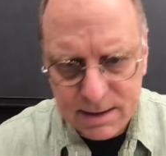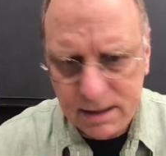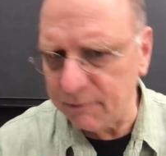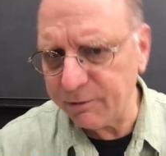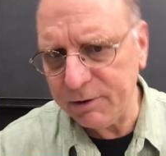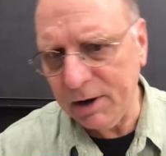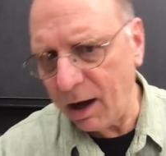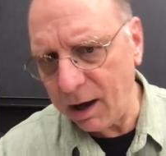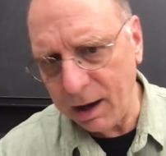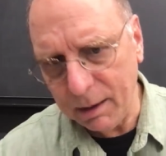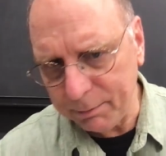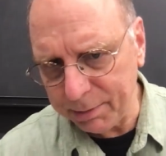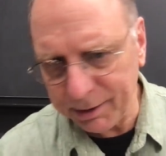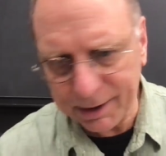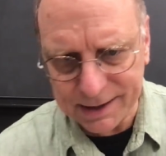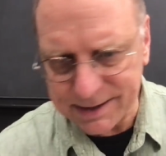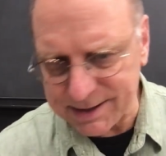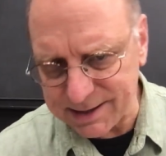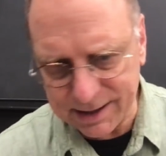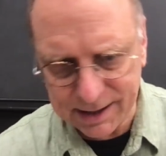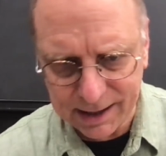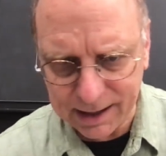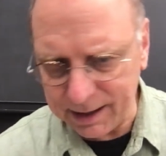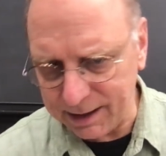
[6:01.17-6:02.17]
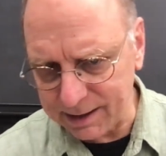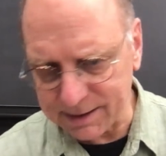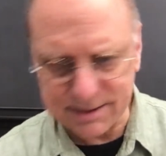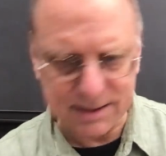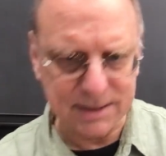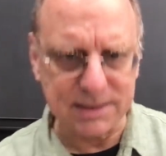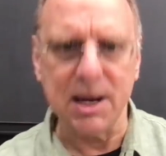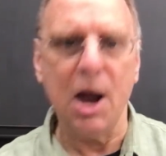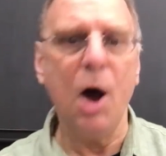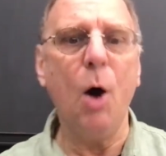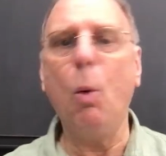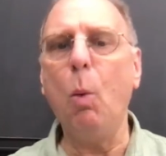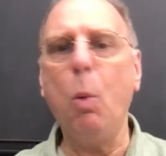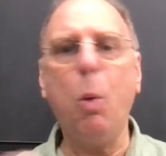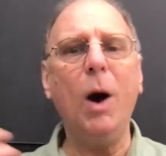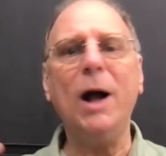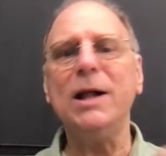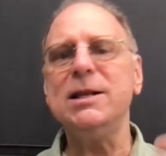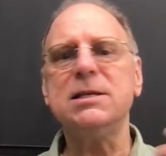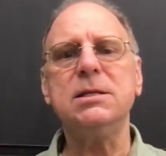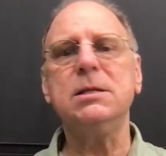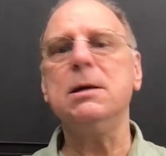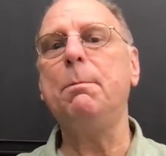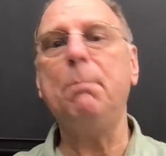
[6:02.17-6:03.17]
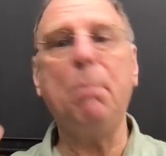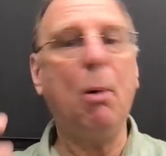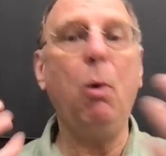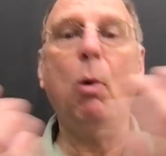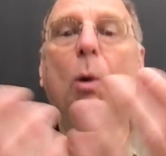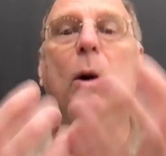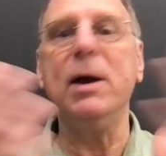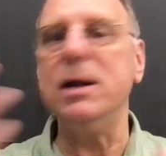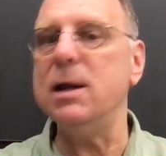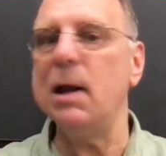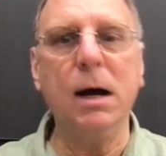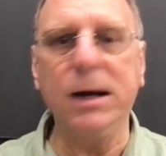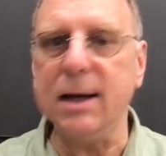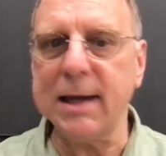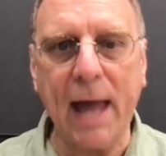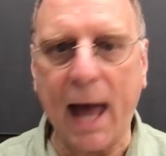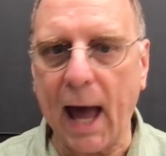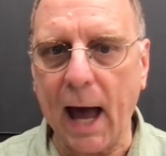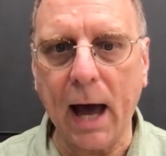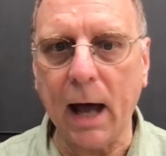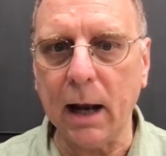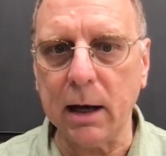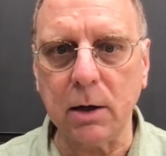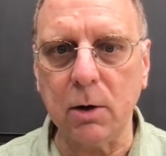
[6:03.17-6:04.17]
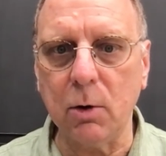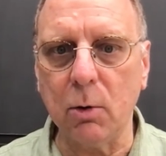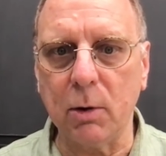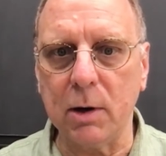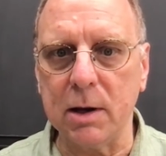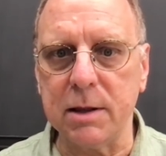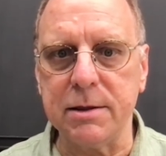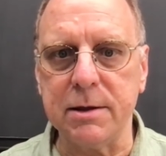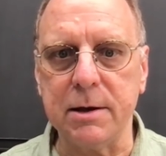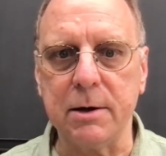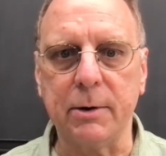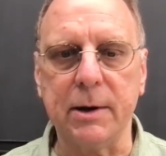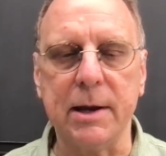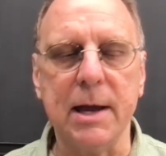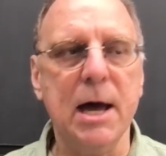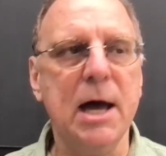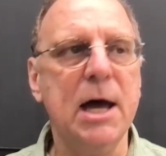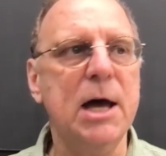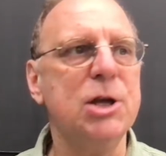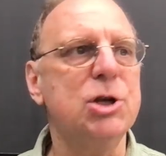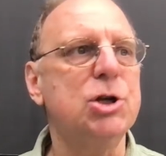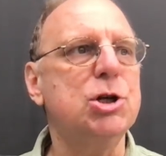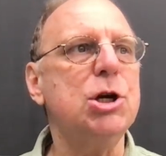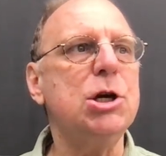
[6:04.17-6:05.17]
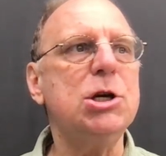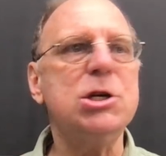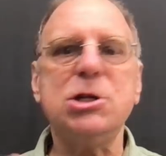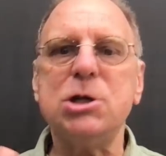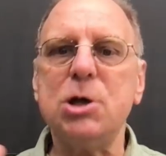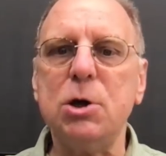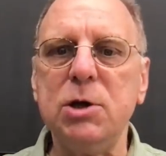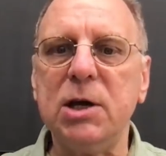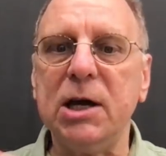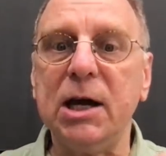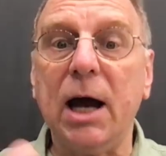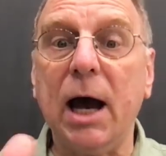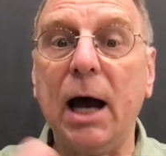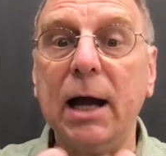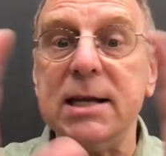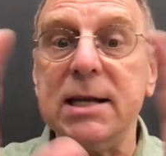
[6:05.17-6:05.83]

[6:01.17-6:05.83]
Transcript: of complex analysis? What's the point of category theory? Just so you can kind of